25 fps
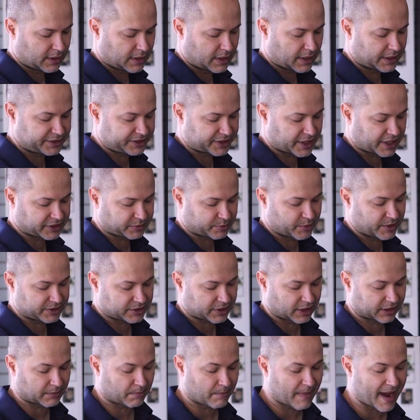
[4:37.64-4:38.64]

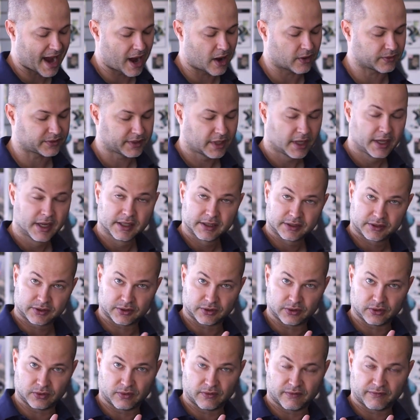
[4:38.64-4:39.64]
adjustments on the mount
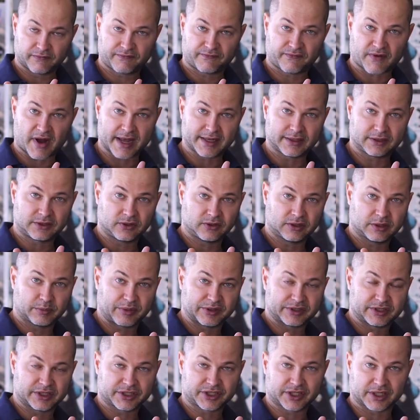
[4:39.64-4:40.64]
to fine tune the
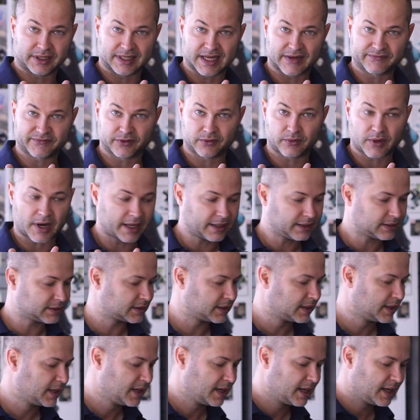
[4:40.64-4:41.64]
position left and right
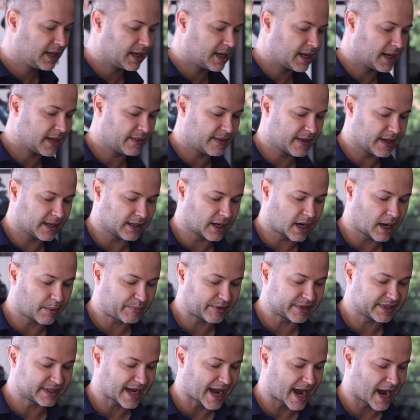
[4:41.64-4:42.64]
and then
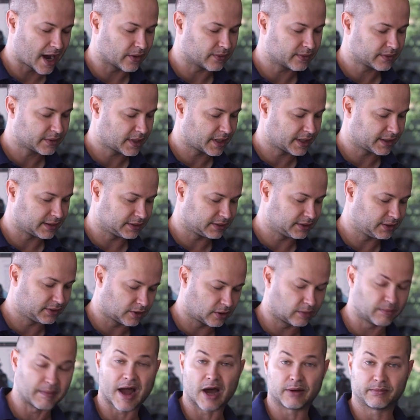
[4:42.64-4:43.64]
up and down. And
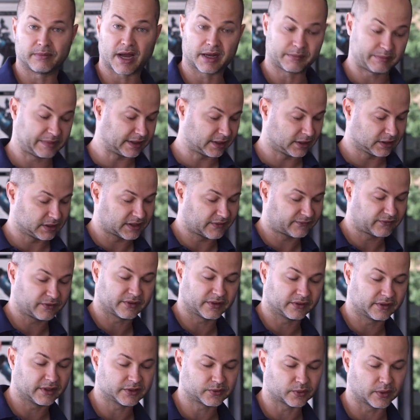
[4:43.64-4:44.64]
your mount might be a little different
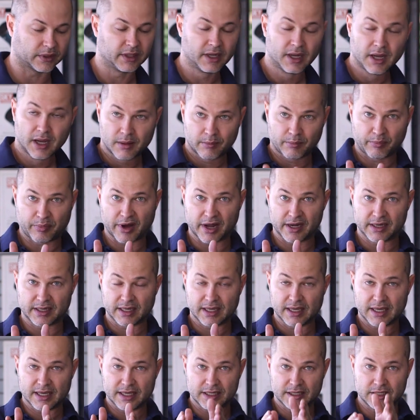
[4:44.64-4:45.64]
than this one.
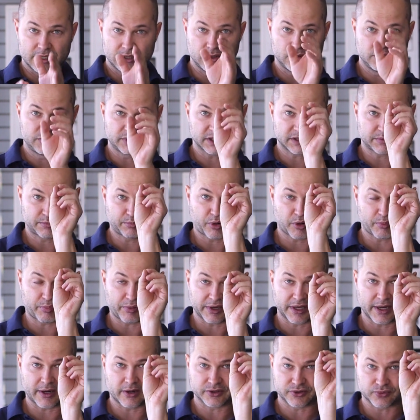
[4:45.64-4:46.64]
But you just put
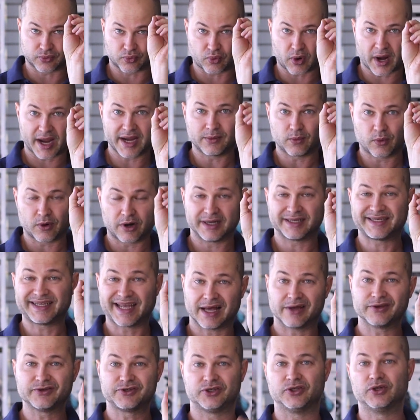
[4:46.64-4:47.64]
Polaris right where it
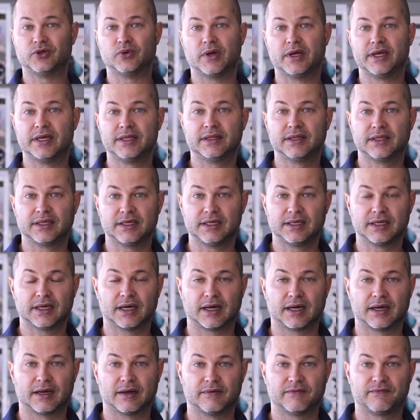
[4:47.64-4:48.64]
tells you in the
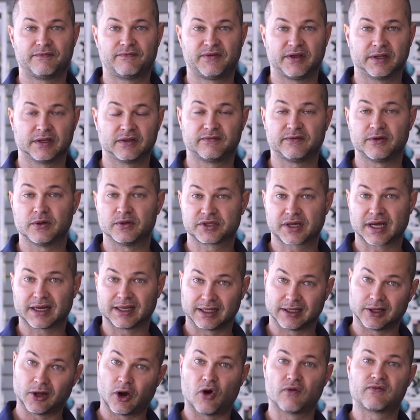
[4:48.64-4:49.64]
uh, field of view. It's got a
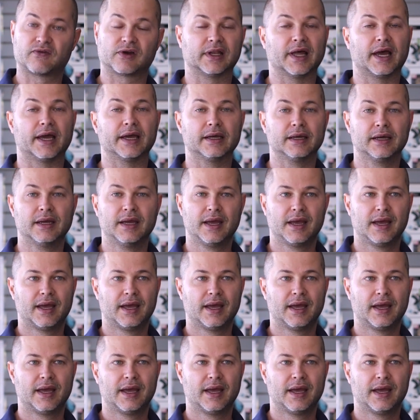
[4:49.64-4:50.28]
little overlay